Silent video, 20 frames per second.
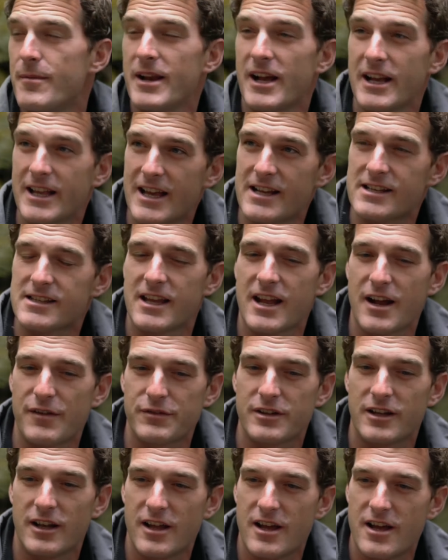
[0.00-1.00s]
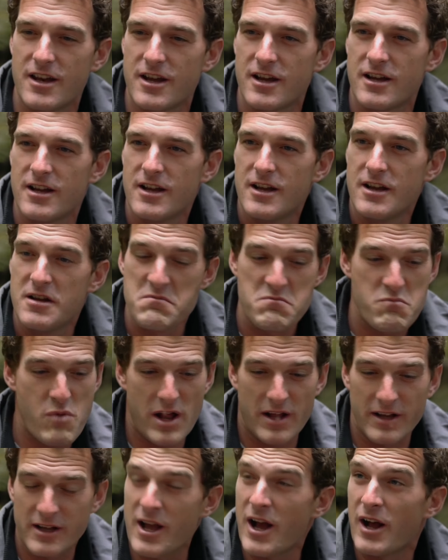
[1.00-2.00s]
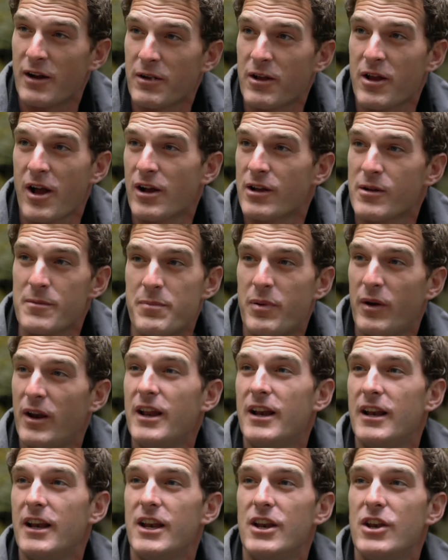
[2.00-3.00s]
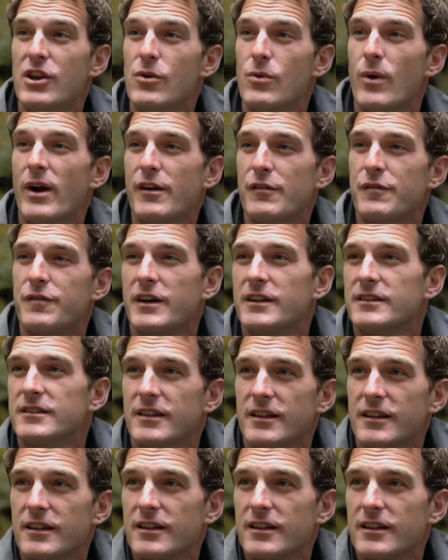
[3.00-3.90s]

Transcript: I mean, I guess they have to learn a well, a, a completely new way of fighting.